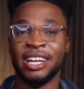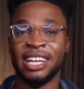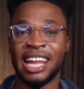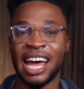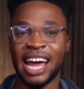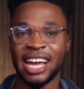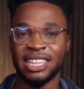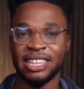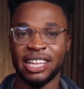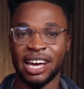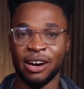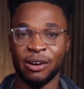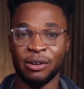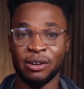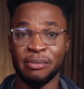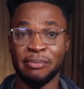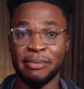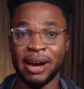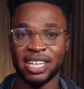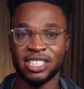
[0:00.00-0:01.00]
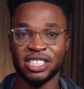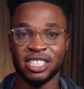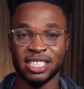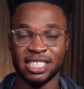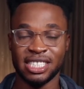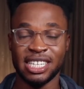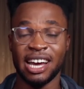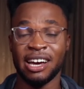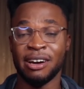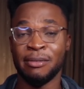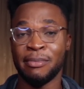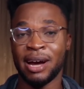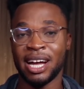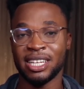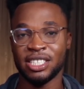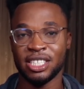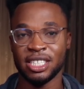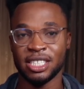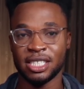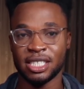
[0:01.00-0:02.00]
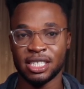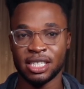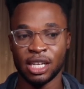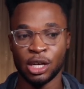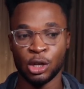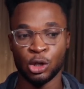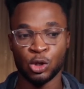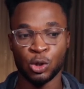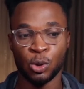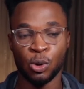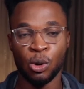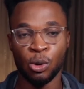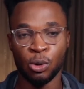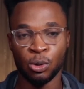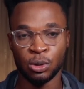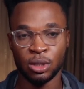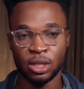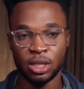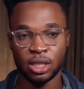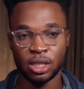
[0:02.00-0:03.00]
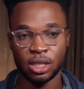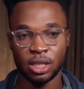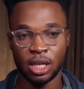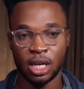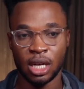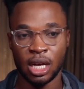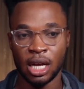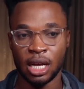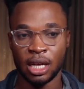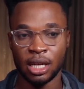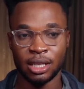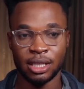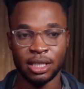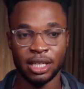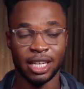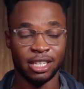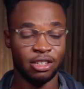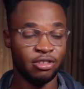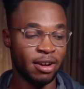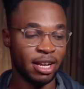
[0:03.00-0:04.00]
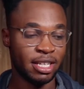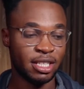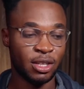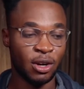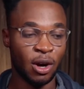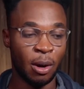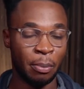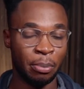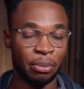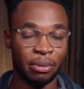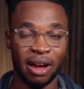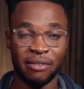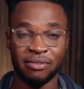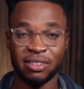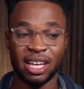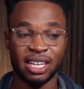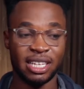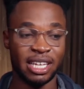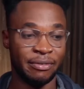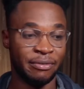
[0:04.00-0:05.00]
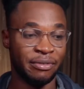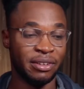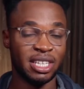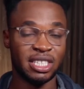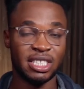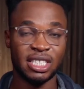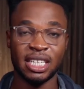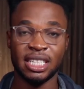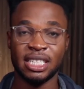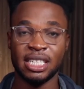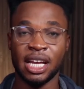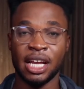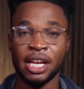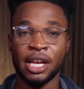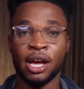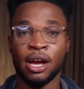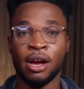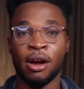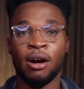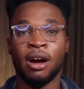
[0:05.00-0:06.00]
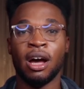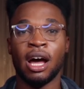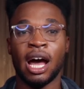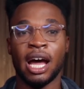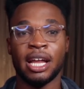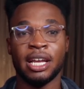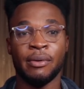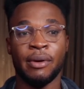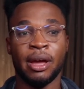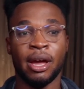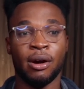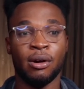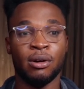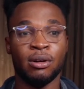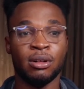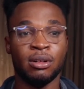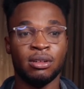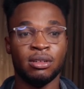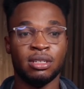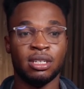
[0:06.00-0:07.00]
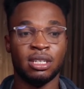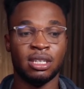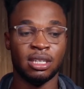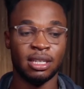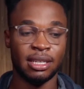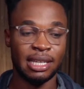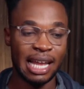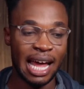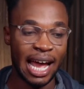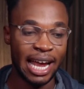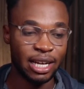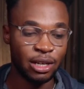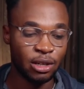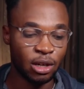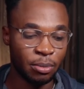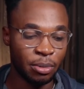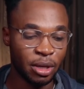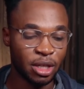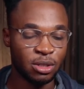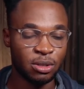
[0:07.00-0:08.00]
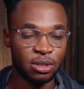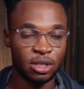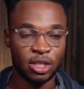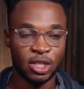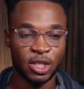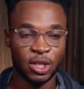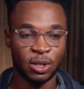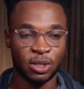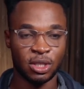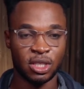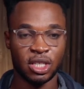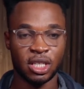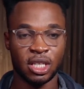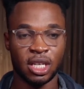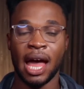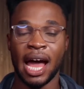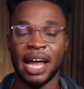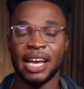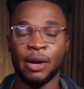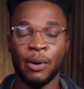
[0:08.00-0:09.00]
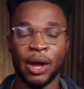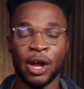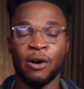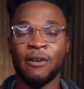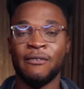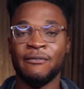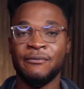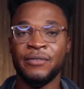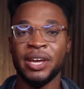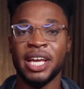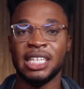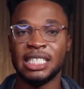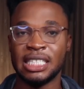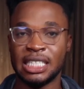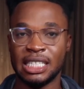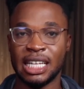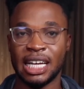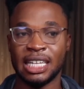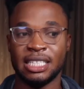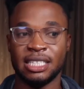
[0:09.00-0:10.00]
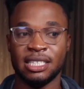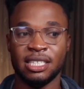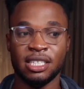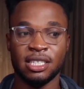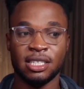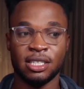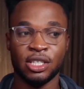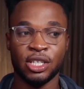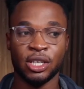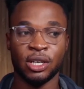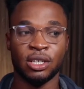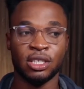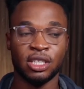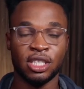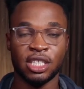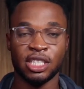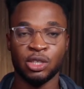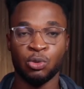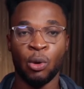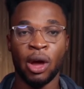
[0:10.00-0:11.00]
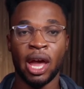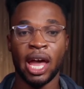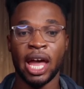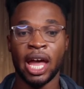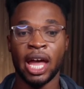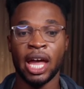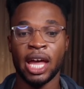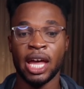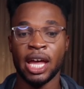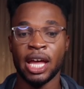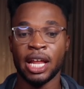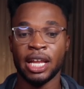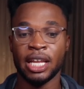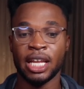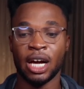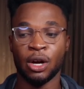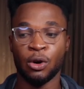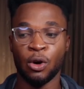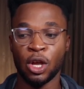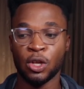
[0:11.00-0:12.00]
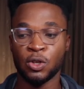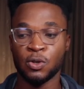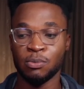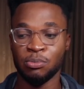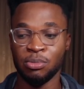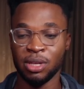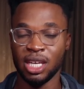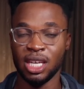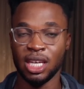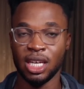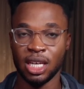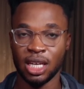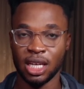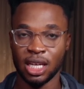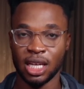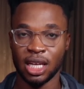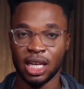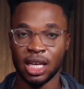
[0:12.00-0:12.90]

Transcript: lighter or a matches to hold. They dressed up after they finished eating, and they were all lined up into the church, and they were convinced that this church is where they are going to be